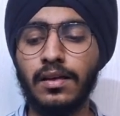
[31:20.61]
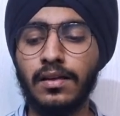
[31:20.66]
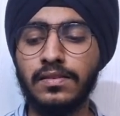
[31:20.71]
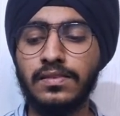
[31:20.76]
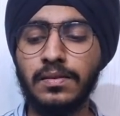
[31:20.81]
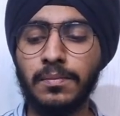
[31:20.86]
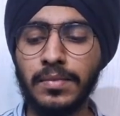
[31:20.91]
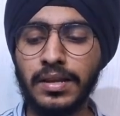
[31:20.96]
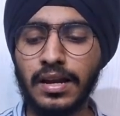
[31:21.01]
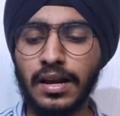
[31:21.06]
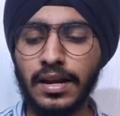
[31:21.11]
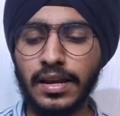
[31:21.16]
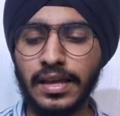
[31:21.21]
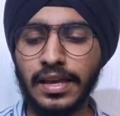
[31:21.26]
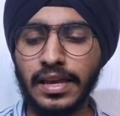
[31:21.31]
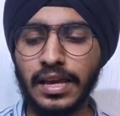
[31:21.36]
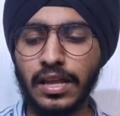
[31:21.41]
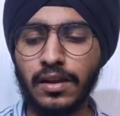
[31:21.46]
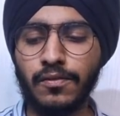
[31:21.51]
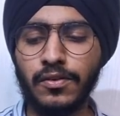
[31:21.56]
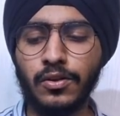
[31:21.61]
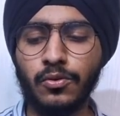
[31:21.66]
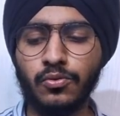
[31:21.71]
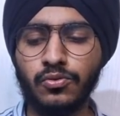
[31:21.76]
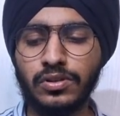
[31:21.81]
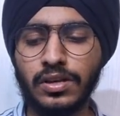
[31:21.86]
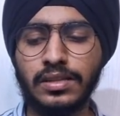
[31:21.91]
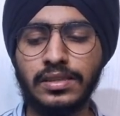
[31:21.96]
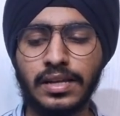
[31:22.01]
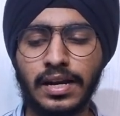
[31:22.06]
Similarly, here we
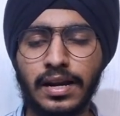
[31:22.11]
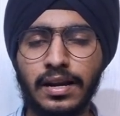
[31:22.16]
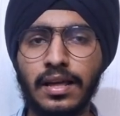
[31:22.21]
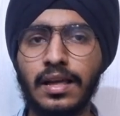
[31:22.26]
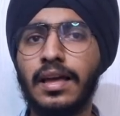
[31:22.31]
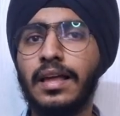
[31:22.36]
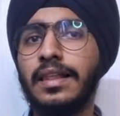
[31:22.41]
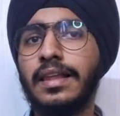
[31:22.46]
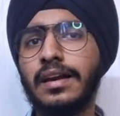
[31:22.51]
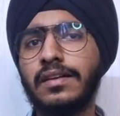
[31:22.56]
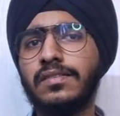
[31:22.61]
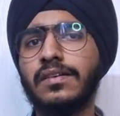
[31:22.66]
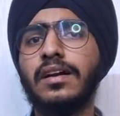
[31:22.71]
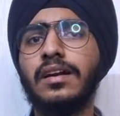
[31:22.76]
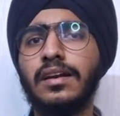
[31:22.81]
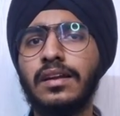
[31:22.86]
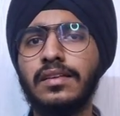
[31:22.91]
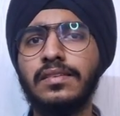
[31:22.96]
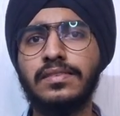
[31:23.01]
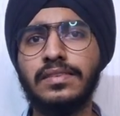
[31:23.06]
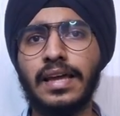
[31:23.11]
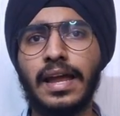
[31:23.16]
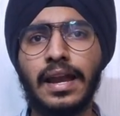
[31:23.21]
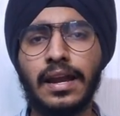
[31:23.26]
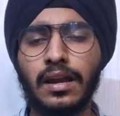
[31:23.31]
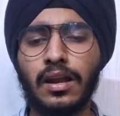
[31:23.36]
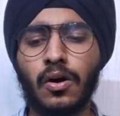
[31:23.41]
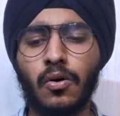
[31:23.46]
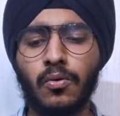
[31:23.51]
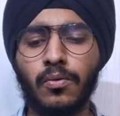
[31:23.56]
use a thread. Let's
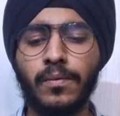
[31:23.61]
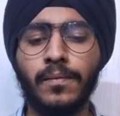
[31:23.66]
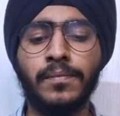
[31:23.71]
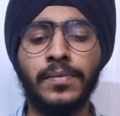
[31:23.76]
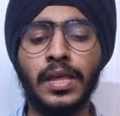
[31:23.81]
understand now.